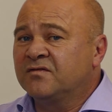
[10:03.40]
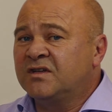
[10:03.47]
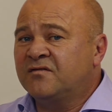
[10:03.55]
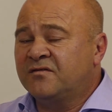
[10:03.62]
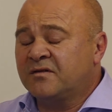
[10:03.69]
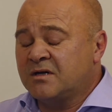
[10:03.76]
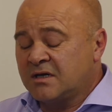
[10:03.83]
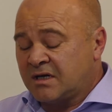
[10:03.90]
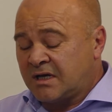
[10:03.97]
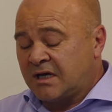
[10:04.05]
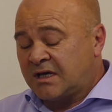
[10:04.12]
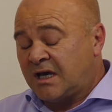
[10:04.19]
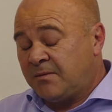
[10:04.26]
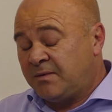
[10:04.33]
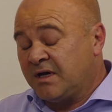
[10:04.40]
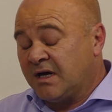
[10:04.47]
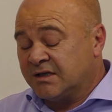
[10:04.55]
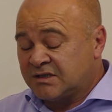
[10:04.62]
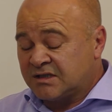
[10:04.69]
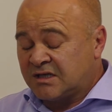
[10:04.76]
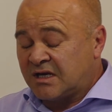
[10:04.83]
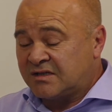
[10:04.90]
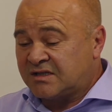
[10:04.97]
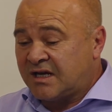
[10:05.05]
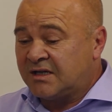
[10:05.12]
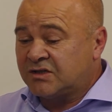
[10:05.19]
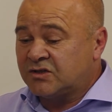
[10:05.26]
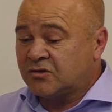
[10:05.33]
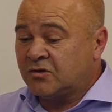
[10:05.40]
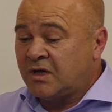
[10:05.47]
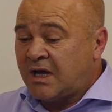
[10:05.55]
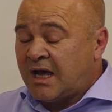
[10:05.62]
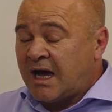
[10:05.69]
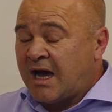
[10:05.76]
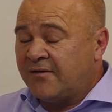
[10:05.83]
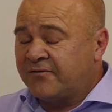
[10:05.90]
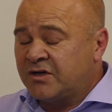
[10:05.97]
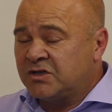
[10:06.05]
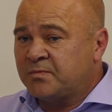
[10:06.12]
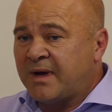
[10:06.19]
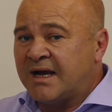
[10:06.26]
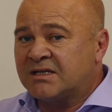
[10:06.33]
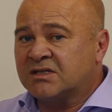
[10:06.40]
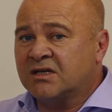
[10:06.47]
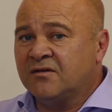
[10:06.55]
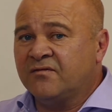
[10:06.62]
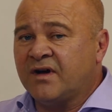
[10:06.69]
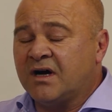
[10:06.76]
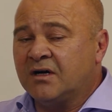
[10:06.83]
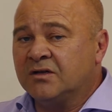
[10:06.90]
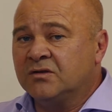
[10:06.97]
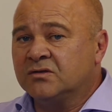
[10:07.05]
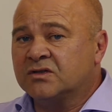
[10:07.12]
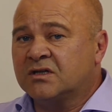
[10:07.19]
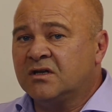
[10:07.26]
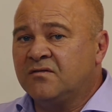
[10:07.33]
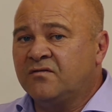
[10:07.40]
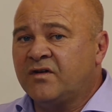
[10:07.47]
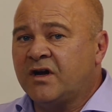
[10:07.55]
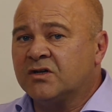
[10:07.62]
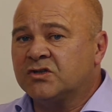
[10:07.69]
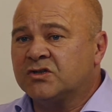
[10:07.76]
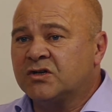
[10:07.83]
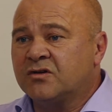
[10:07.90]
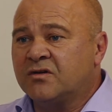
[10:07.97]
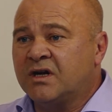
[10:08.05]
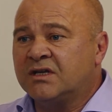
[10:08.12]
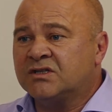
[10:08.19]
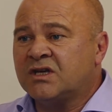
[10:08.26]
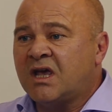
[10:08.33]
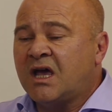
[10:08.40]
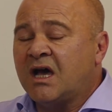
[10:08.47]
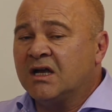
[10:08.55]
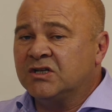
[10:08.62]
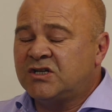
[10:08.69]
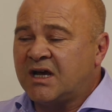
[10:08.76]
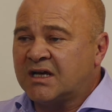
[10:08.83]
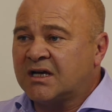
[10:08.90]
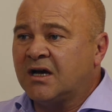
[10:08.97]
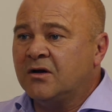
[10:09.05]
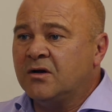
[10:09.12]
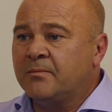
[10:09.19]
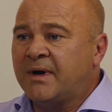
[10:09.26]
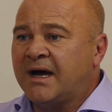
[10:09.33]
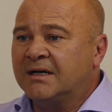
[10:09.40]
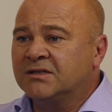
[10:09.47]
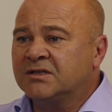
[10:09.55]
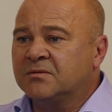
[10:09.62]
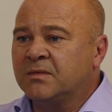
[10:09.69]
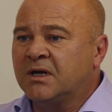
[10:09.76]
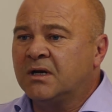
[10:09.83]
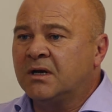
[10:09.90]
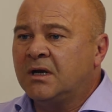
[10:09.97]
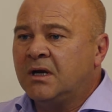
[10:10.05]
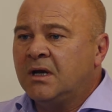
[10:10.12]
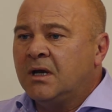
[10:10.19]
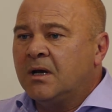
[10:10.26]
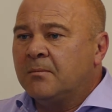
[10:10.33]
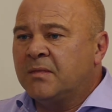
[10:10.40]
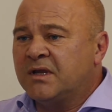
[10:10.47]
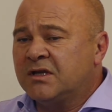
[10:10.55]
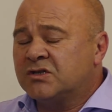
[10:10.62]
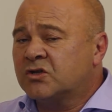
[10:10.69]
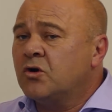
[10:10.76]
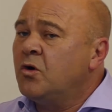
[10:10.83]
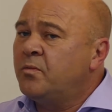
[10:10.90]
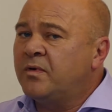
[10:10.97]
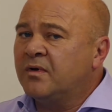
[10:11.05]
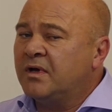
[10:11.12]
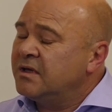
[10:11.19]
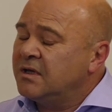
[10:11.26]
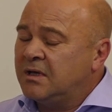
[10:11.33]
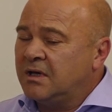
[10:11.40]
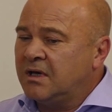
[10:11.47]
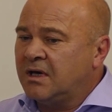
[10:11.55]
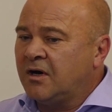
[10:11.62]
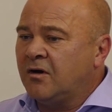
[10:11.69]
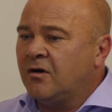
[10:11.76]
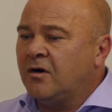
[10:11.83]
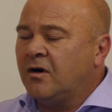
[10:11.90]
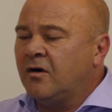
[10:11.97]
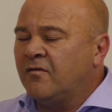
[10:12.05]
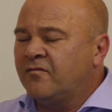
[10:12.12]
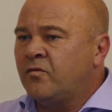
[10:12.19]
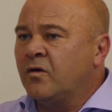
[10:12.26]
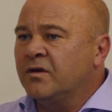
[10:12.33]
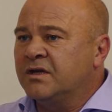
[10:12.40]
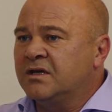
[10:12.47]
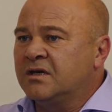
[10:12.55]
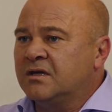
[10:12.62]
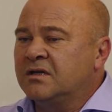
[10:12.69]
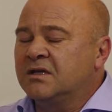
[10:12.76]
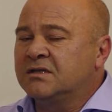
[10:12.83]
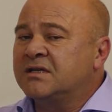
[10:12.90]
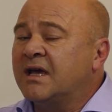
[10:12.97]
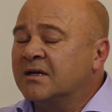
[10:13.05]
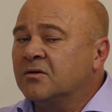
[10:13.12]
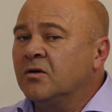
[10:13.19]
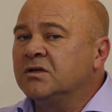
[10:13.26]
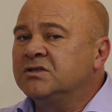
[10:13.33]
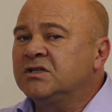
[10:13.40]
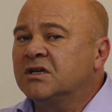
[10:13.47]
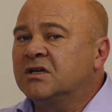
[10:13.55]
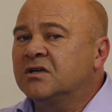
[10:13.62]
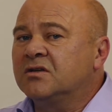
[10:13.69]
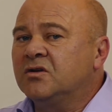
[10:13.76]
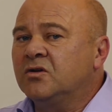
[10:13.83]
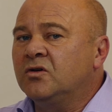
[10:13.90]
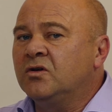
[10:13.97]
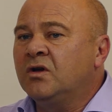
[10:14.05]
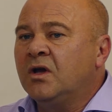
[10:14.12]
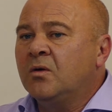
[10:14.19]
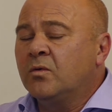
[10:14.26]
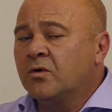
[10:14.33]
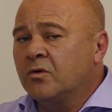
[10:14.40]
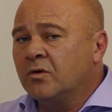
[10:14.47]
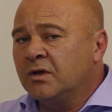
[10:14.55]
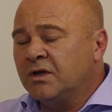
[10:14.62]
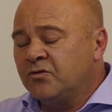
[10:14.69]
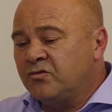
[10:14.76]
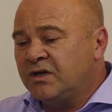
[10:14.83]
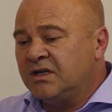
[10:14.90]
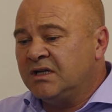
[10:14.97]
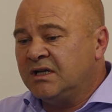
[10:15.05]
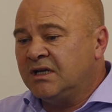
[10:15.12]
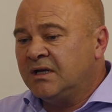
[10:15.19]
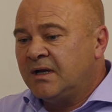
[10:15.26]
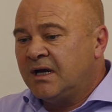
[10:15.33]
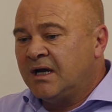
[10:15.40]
of different KPIs, as I said, so average basket values, conversion rates, and checkout abandonment. But the scope of what the technology can do, we're only really